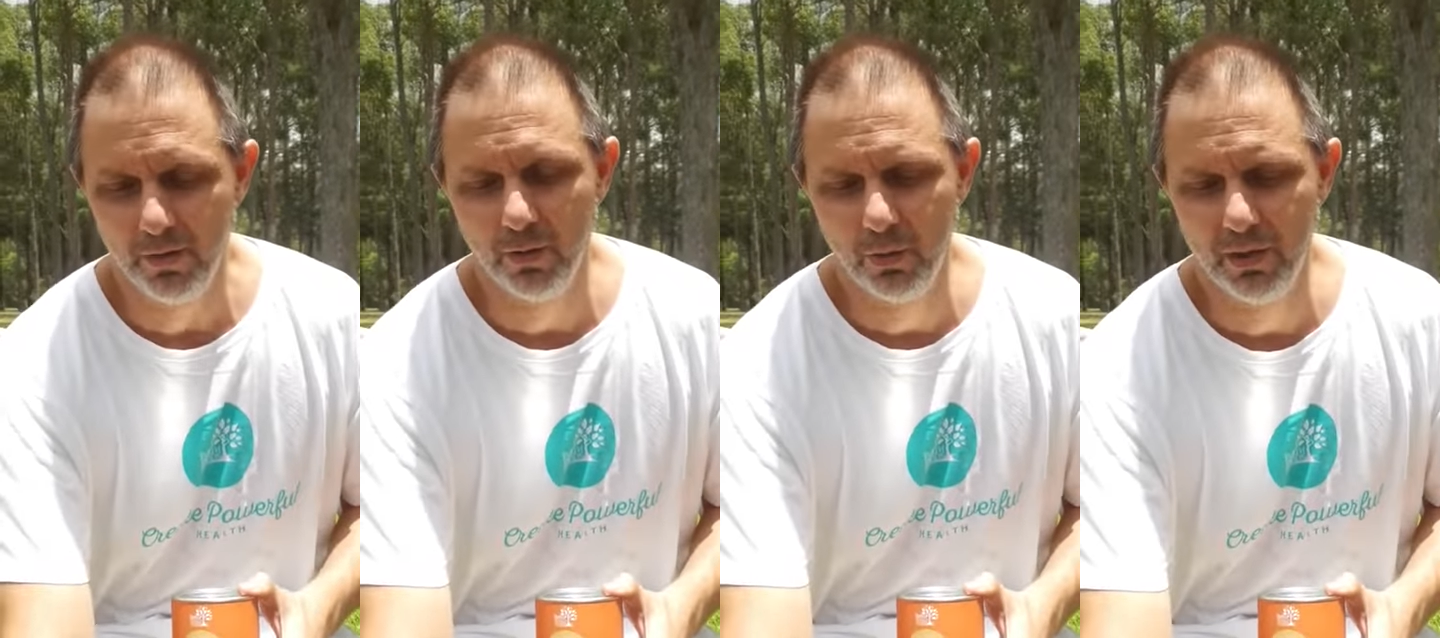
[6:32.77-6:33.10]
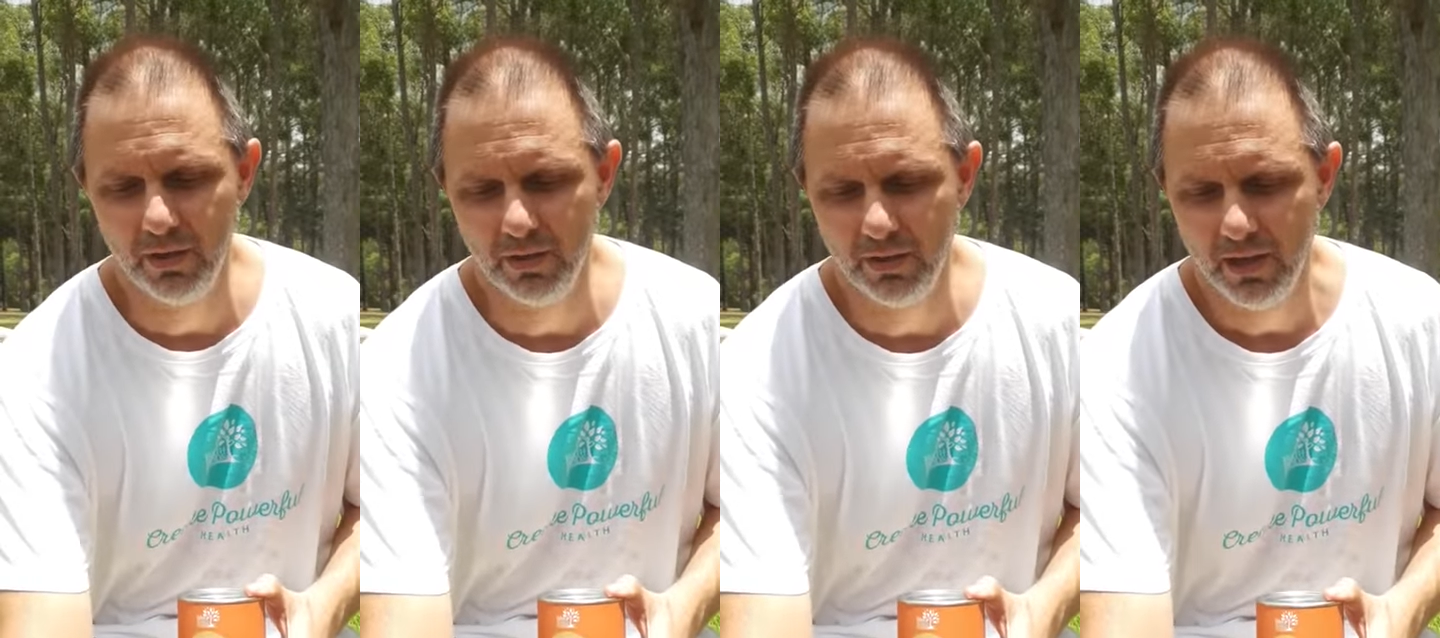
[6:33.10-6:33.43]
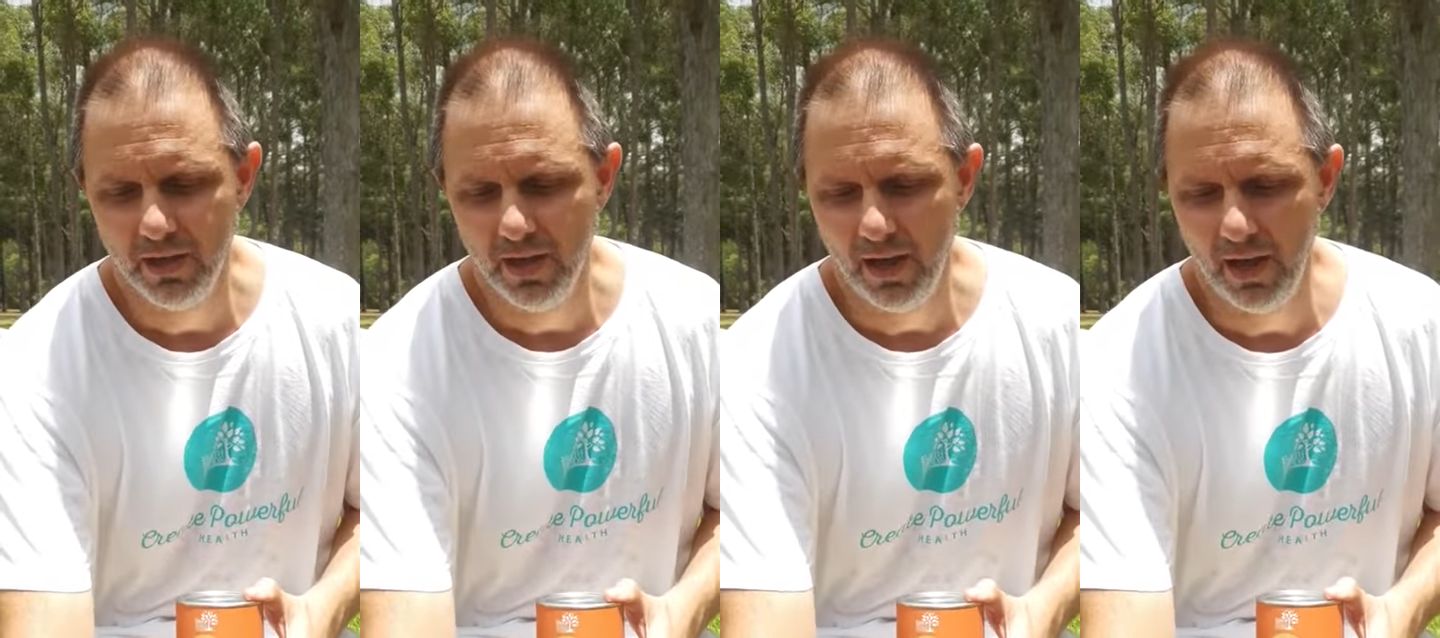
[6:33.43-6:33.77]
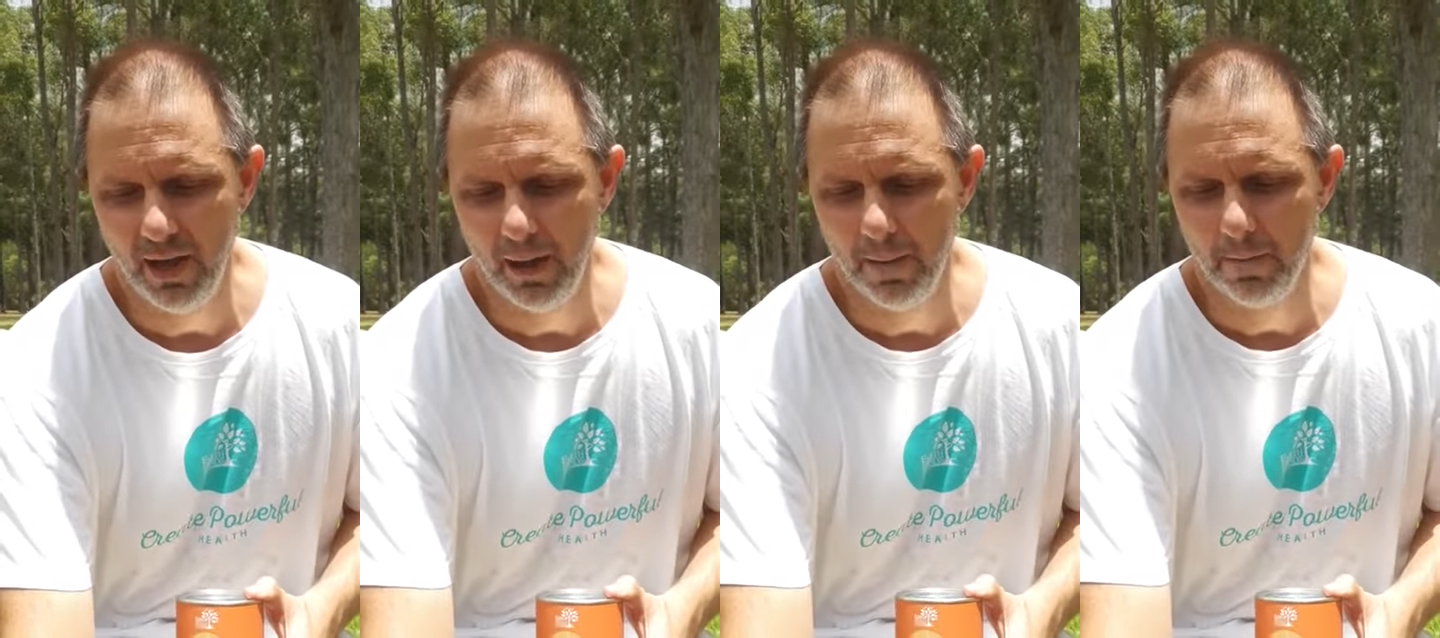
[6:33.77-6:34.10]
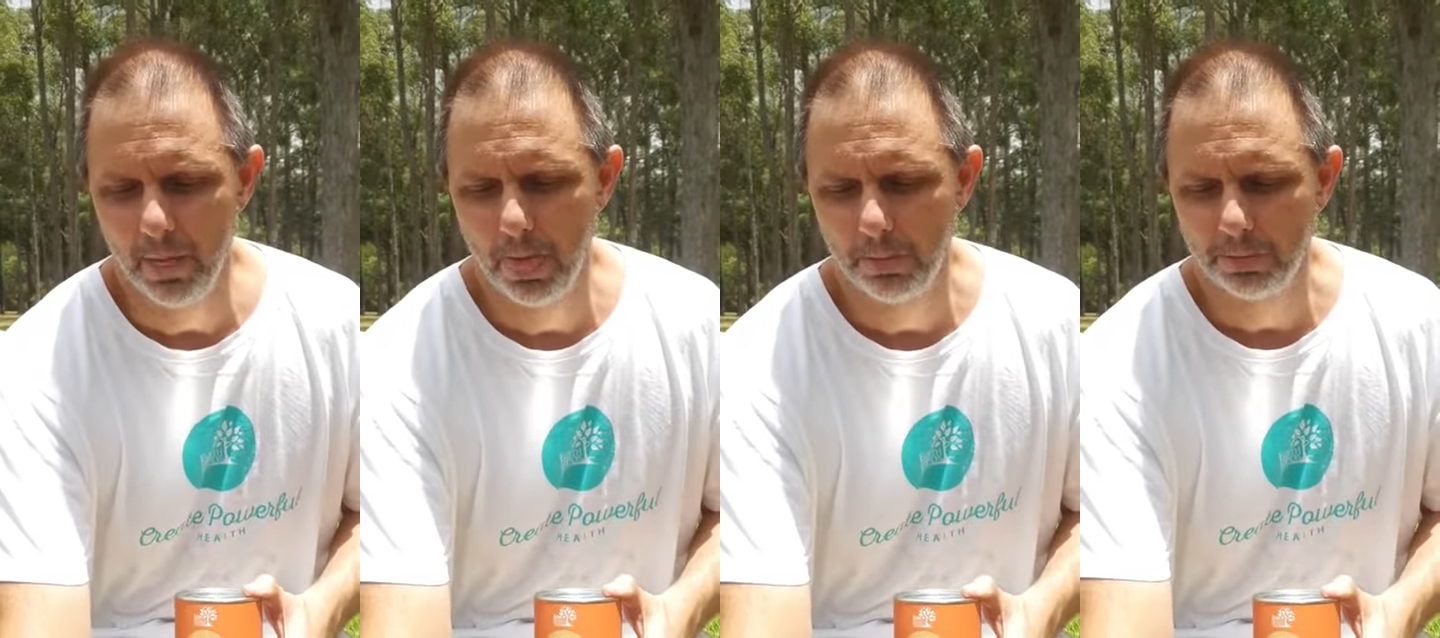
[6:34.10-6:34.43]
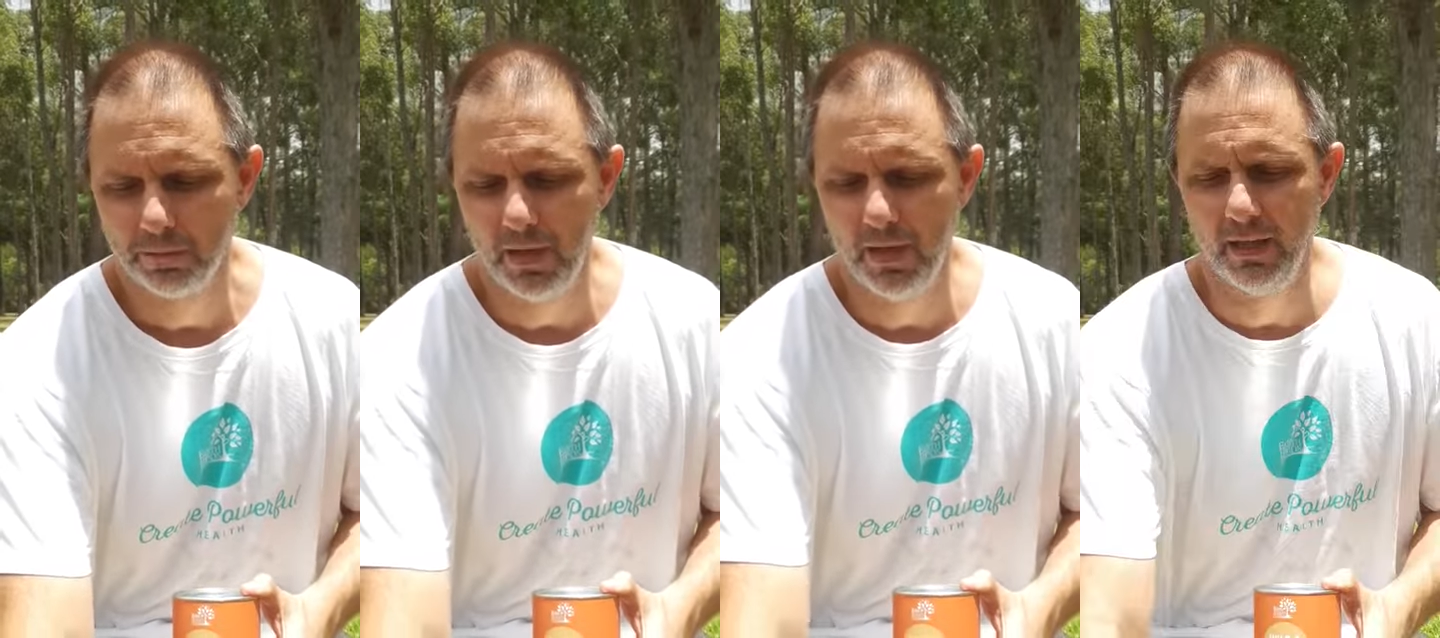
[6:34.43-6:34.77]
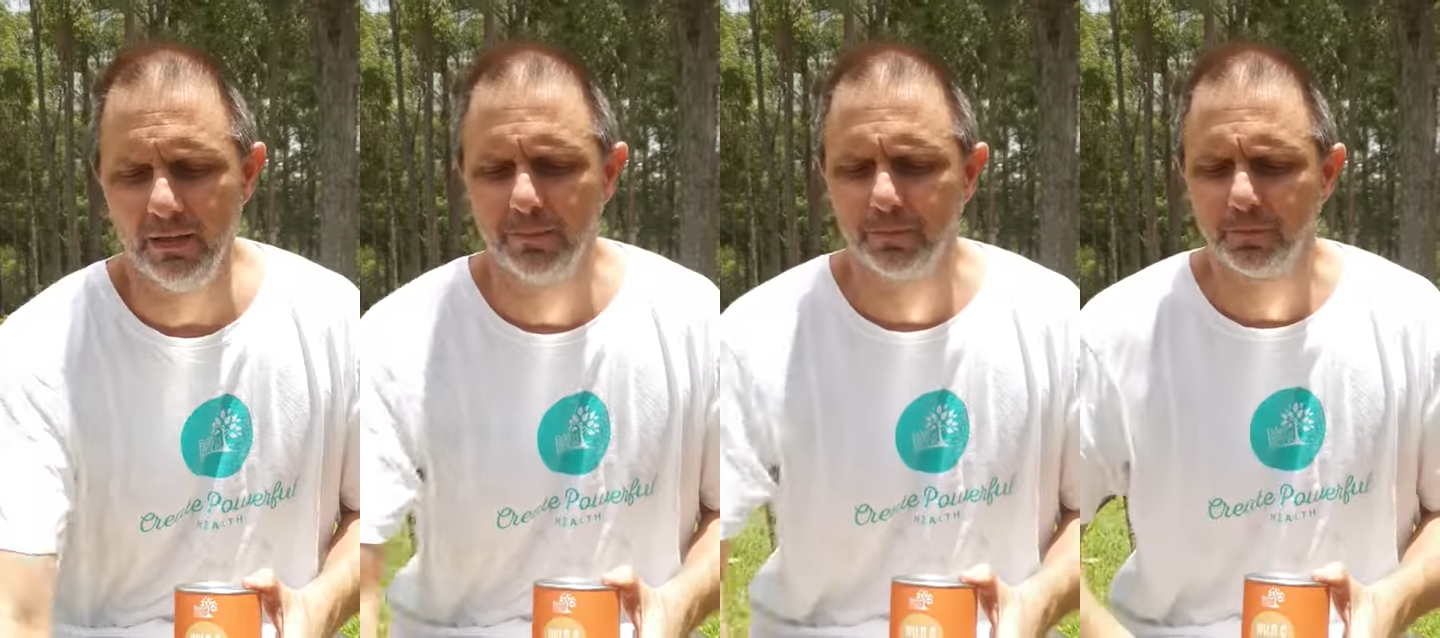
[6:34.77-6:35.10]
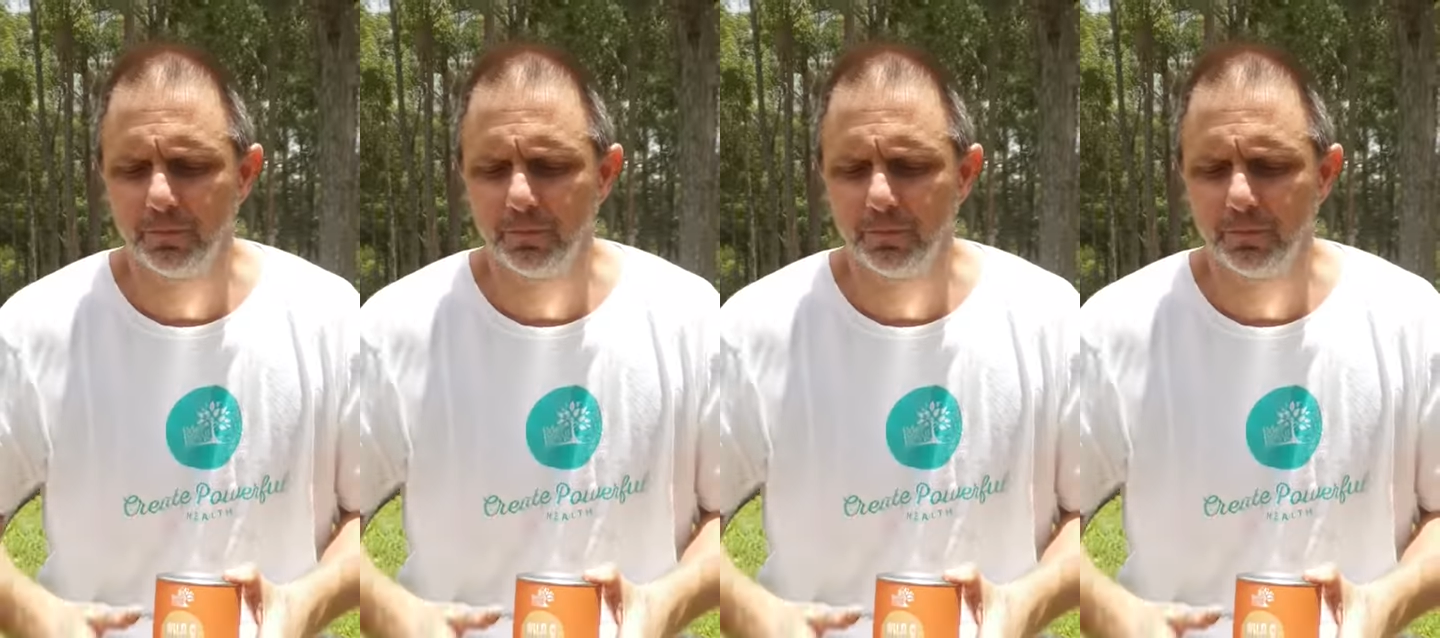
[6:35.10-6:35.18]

quickly. And